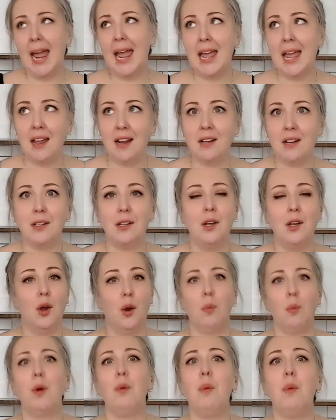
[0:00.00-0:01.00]
And
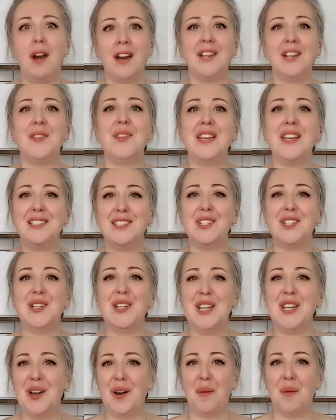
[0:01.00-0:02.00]
we're wanting things to
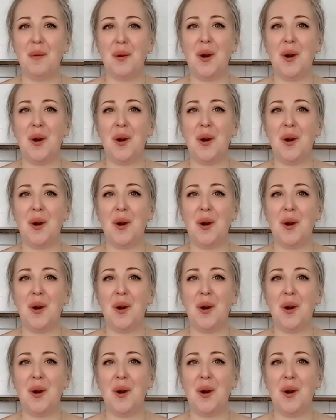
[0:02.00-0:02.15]
heal.